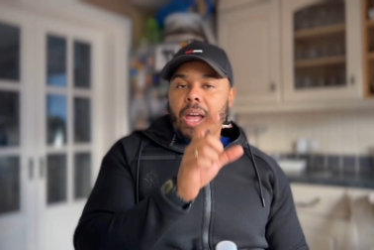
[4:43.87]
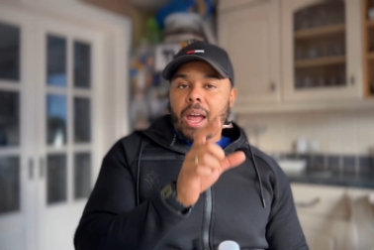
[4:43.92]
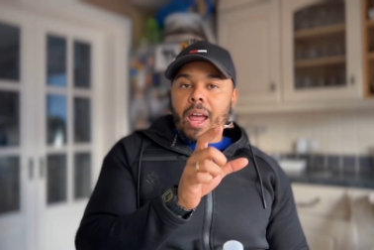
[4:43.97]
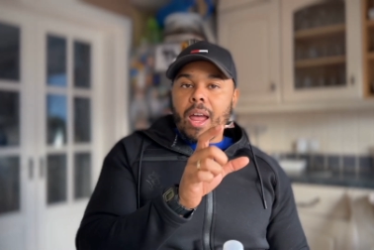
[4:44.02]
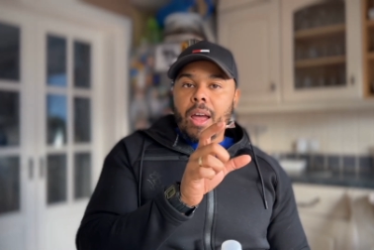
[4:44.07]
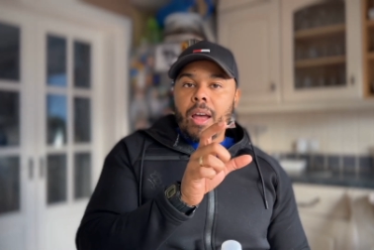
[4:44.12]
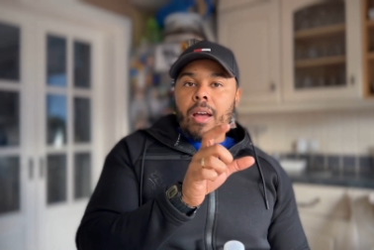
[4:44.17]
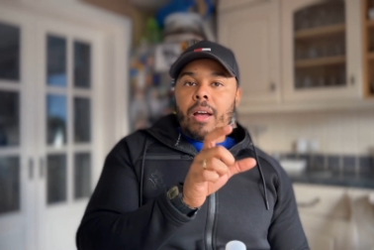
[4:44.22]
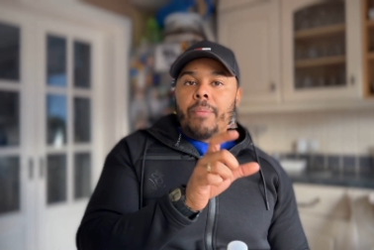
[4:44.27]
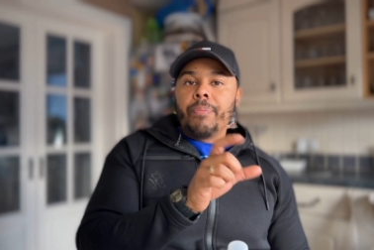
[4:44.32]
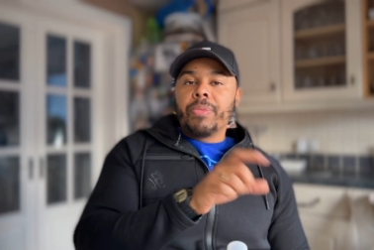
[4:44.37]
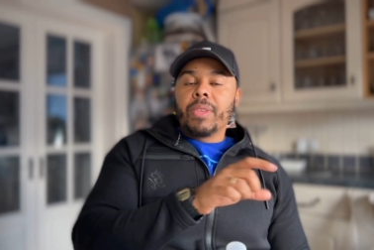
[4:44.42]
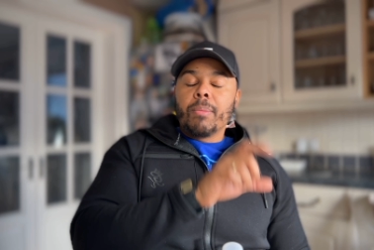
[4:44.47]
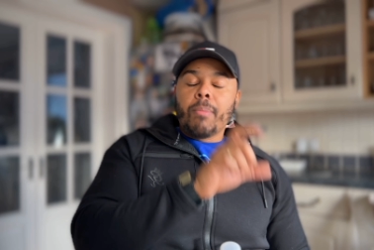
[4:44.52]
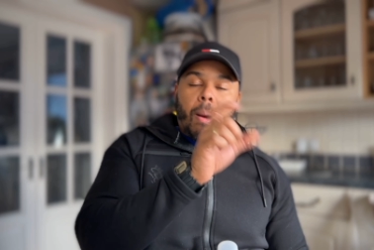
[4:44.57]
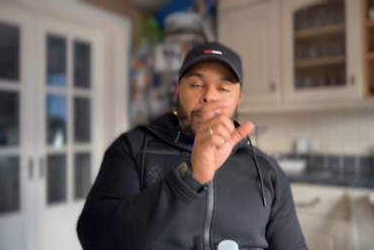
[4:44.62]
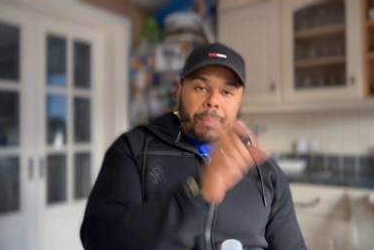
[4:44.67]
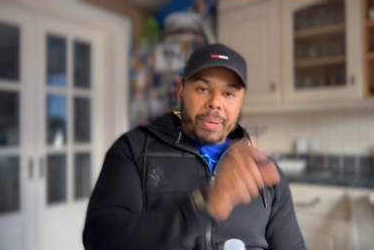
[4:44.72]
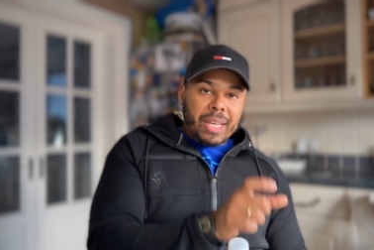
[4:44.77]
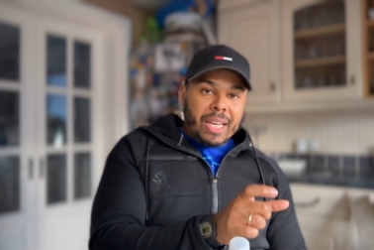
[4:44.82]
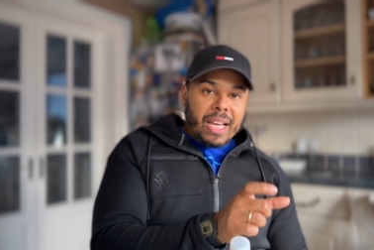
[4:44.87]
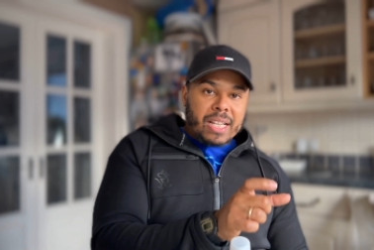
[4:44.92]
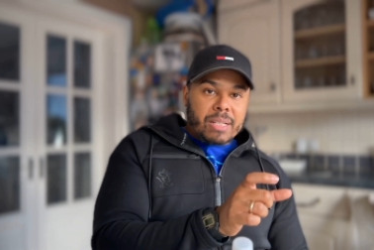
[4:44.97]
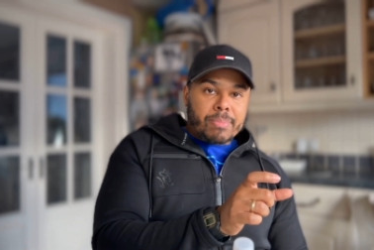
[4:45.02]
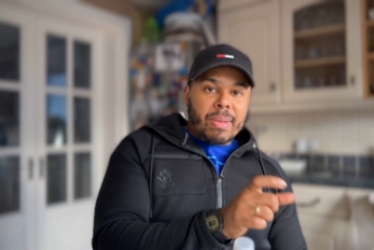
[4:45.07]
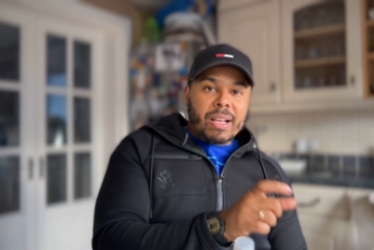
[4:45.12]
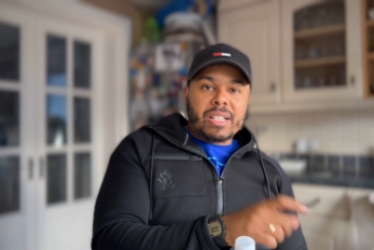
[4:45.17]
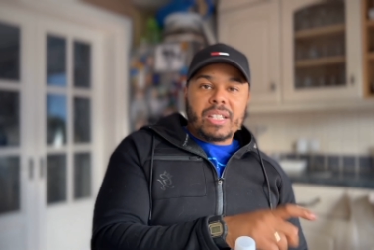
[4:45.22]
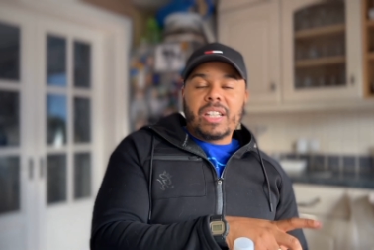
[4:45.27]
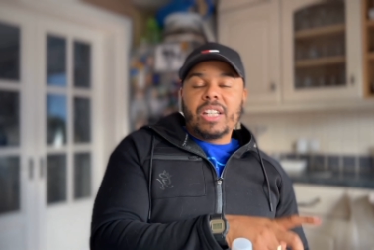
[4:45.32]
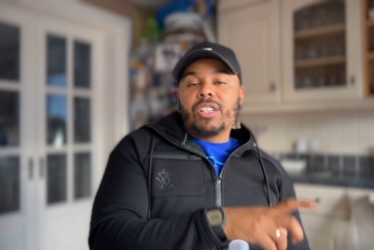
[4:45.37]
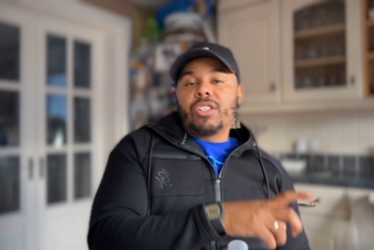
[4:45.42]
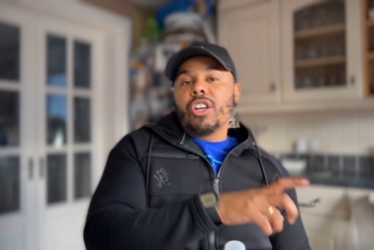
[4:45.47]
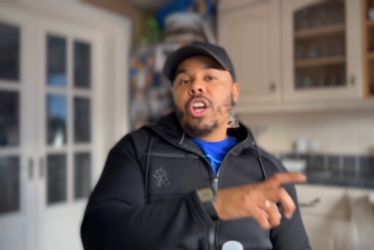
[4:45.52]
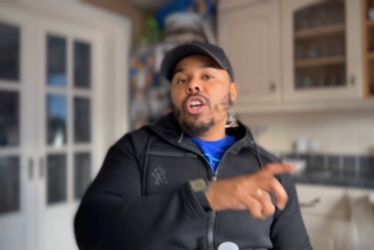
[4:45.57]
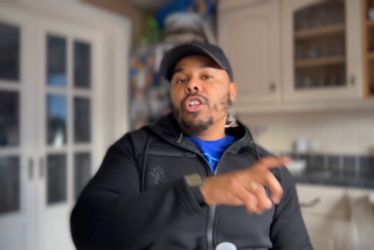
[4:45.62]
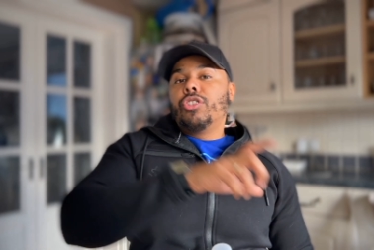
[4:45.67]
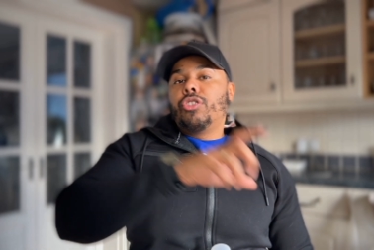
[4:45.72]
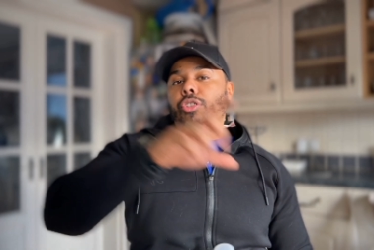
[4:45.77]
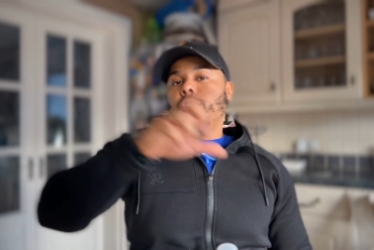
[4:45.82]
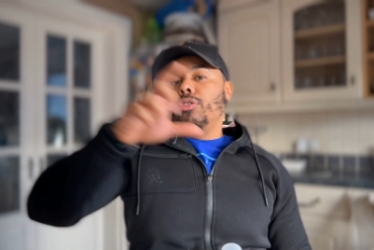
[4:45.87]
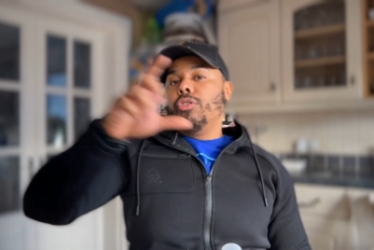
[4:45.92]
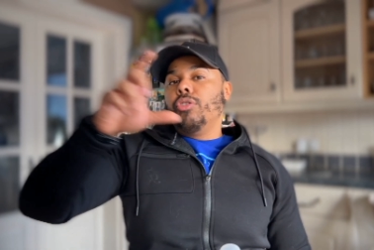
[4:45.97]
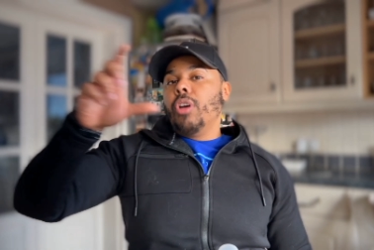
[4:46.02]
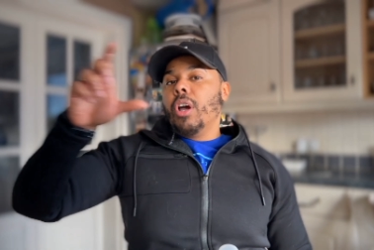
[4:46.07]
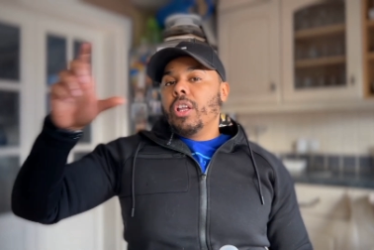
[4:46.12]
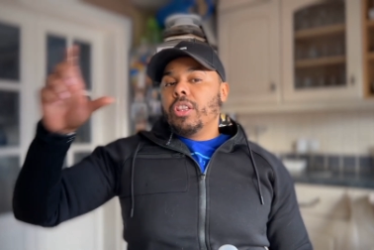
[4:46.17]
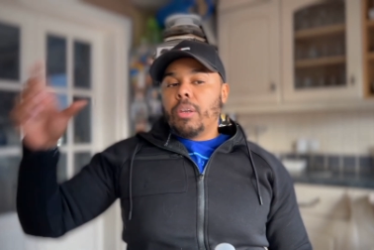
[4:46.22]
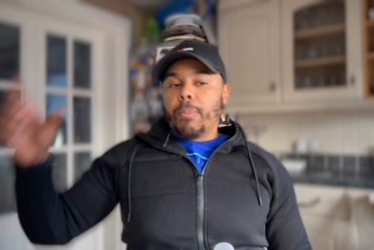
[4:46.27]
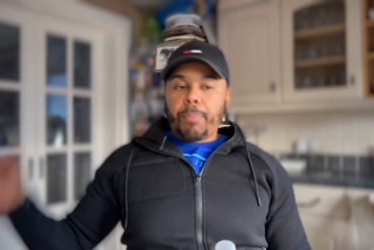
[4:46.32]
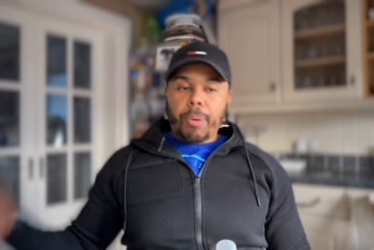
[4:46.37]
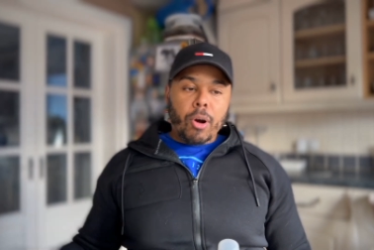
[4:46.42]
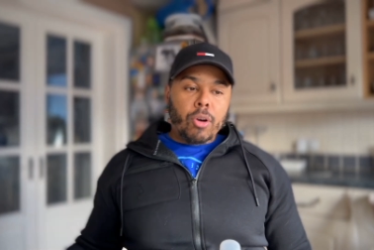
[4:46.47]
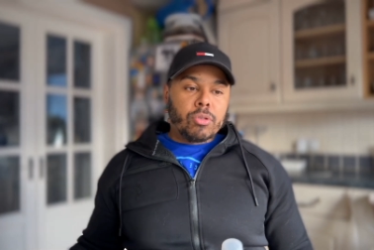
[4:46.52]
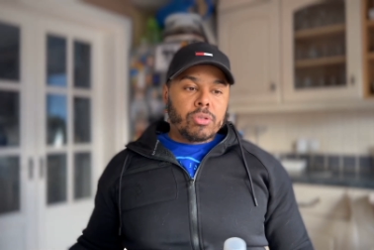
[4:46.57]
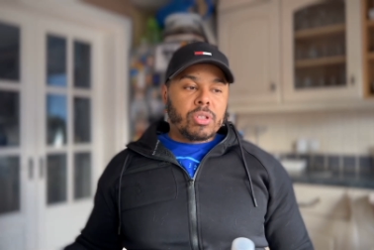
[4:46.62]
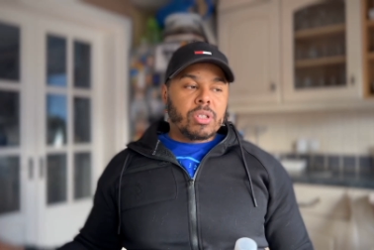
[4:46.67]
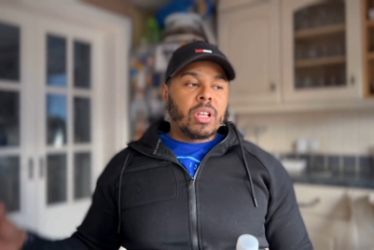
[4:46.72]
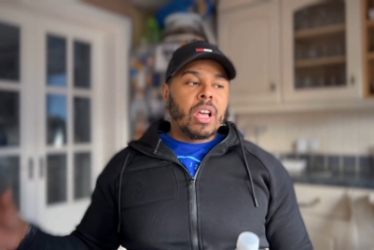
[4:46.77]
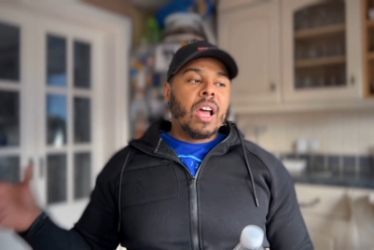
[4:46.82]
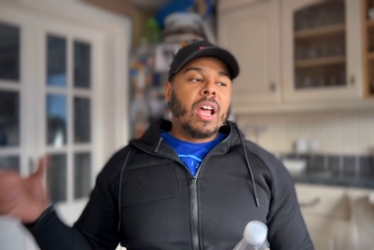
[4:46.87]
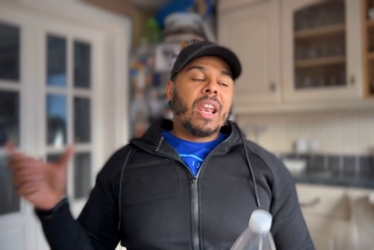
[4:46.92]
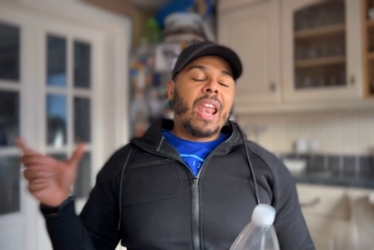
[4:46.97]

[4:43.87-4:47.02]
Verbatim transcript: um, my PS message to the post.